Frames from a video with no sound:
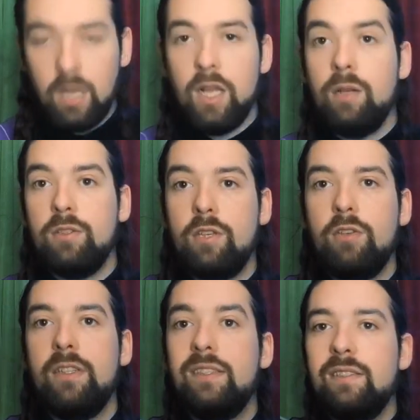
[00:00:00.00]
Oh,
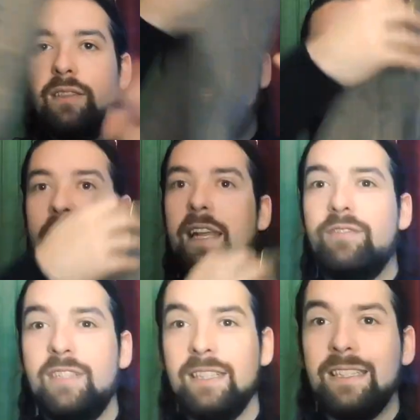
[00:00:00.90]
sorry, this is the front
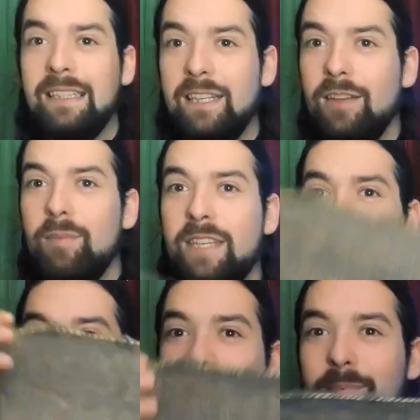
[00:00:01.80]
left. I'm
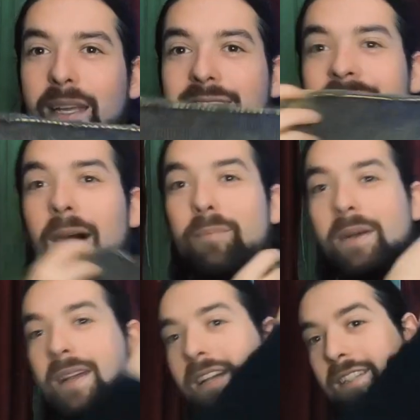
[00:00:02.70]
getting them mixed up.
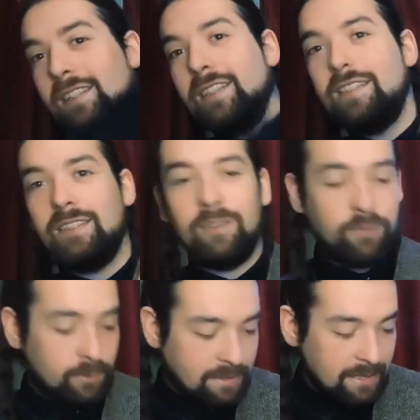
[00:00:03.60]
So this is the
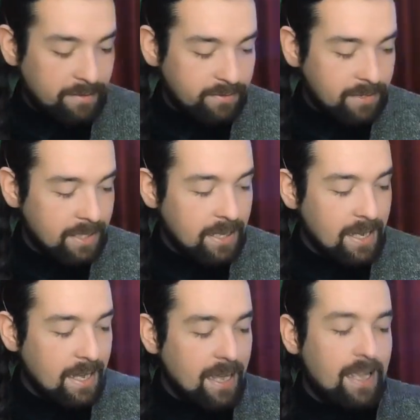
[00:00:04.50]
front left
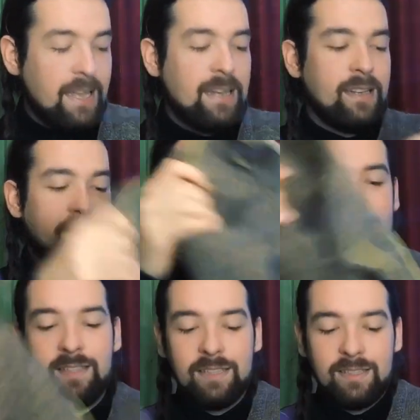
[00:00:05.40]
and
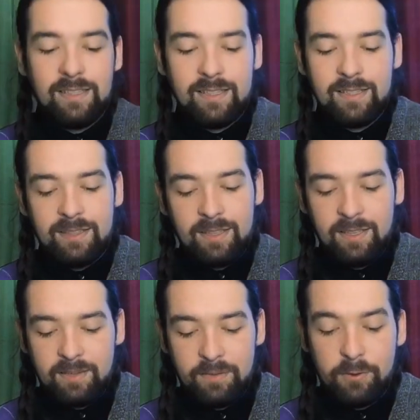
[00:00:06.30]
this is
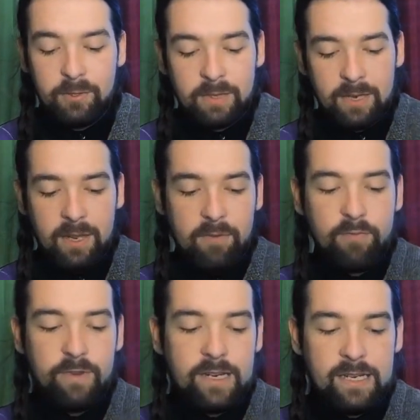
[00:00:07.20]
the front
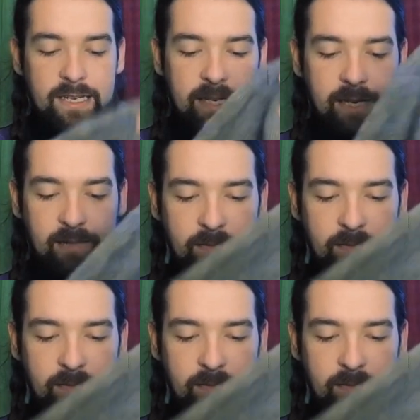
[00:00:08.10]
right.